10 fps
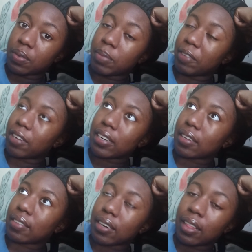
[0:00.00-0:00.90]
My friend
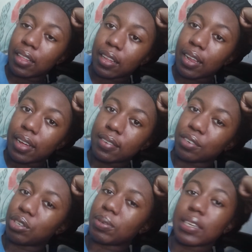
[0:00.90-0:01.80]
isn't in the class, so
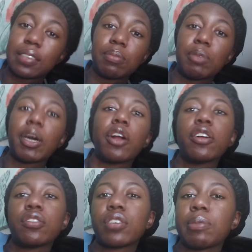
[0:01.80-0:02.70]
she was asking me about her
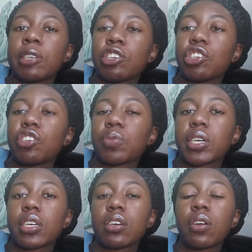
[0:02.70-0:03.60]
script because she's working
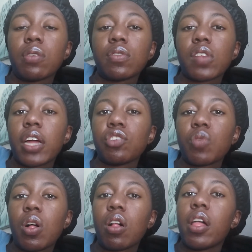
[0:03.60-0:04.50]
on her own
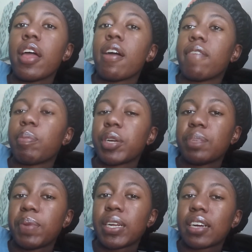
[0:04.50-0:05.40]
schedule for
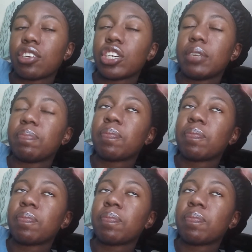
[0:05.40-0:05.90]
pre-production.